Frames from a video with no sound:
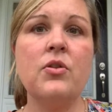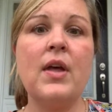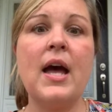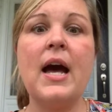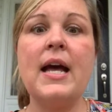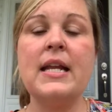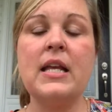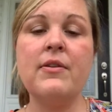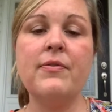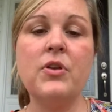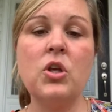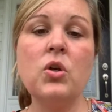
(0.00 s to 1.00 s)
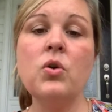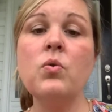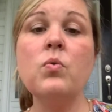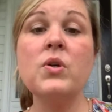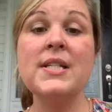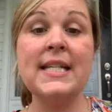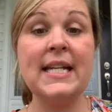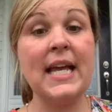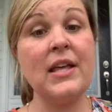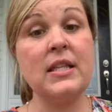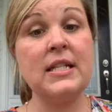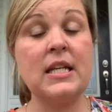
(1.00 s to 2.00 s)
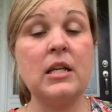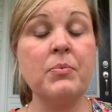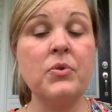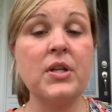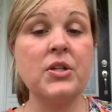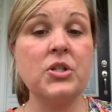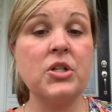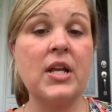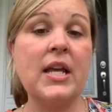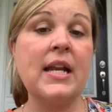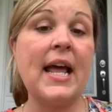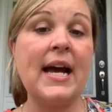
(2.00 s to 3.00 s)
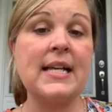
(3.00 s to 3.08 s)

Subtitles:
that if you were sitting at the table yesterday and